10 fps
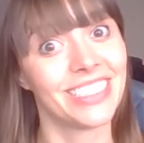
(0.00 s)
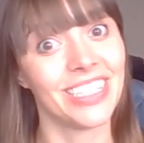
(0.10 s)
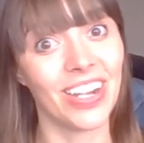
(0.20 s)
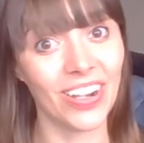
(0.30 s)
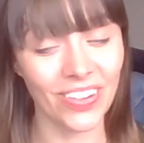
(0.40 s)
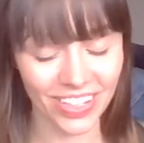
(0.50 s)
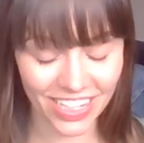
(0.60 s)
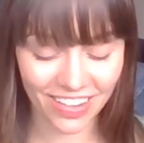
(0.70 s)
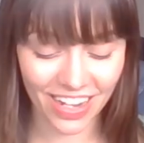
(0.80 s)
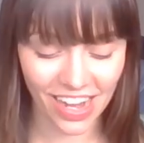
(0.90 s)
So
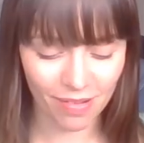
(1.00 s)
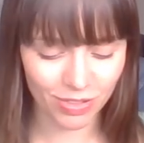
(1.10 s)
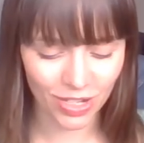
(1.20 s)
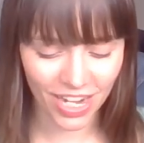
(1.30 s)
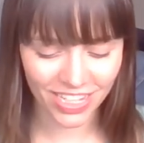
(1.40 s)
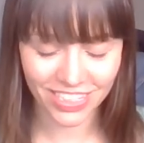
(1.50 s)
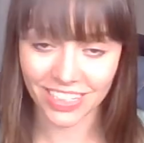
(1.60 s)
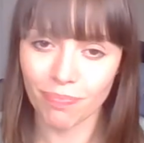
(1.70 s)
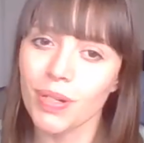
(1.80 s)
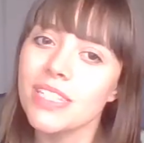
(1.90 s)
here I am trying
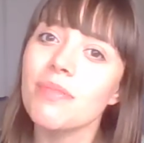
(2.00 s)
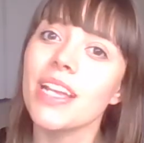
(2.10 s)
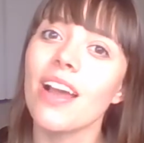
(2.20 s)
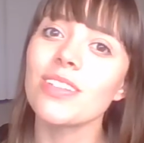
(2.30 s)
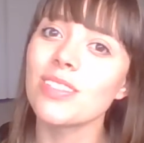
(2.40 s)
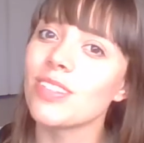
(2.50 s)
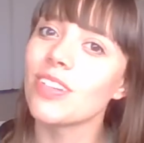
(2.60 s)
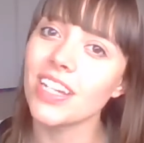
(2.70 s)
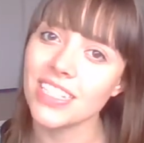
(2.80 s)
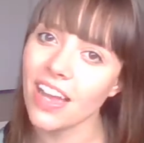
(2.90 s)
to put something out so
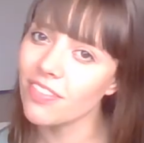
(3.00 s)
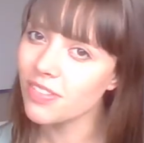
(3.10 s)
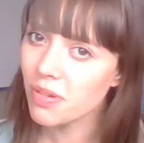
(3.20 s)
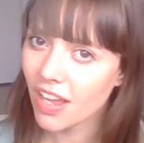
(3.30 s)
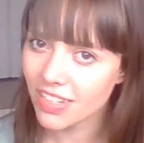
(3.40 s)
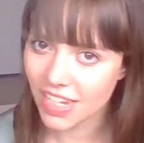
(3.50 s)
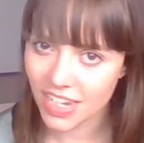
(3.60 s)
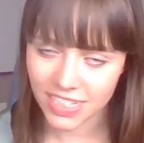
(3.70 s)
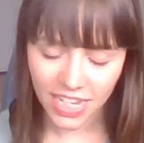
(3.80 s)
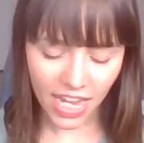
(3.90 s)
you guys have some
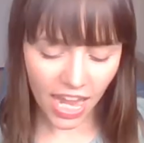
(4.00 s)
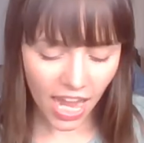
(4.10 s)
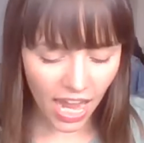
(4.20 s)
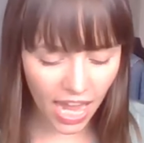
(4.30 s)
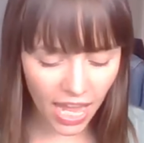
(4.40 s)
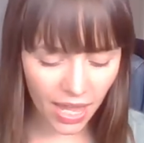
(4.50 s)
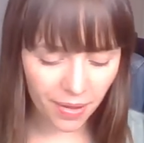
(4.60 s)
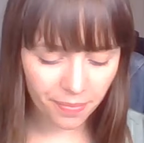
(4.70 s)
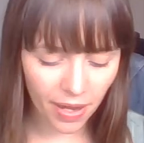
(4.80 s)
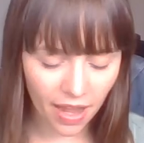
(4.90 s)
content.
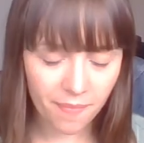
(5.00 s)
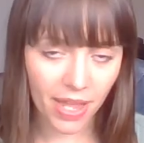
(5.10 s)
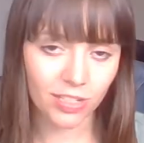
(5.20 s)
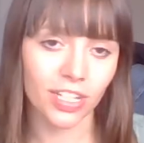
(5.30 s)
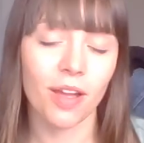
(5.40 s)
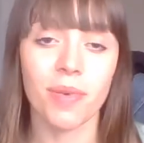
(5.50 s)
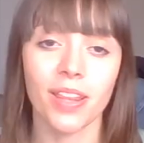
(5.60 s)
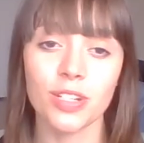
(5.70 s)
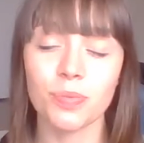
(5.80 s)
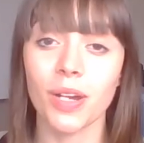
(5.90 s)
I'm actually on my
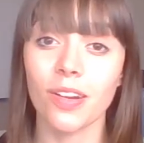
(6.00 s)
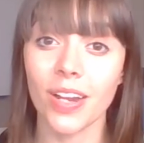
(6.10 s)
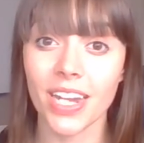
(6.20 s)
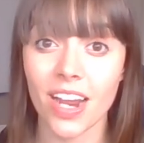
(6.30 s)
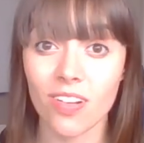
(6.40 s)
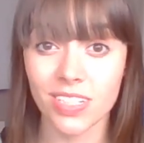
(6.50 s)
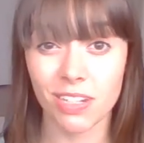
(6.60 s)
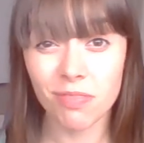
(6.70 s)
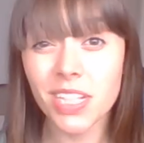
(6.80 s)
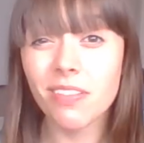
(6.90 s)
lunch break right now because
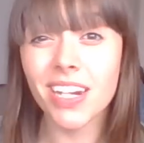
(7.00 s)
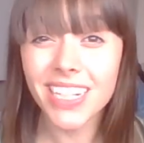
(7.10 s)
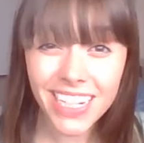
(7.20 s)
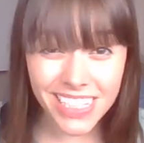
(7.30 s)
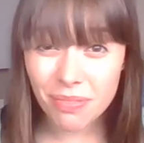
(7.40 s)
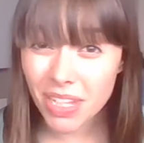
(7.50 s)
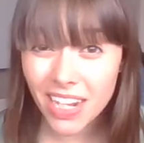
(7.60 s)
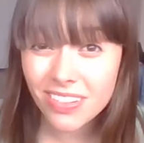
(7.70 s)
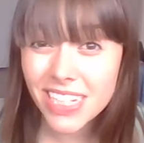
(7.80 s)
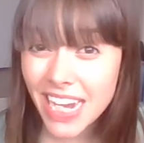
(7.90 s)
I really wanted to get something
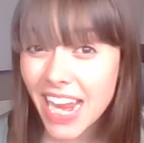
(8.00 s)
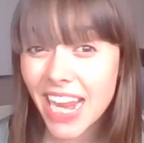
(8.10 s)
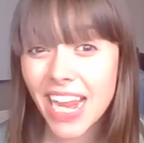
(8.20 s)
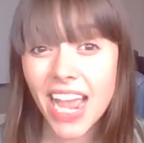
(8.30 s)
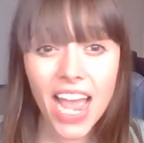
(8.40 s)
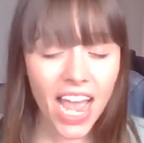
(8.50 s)
out today.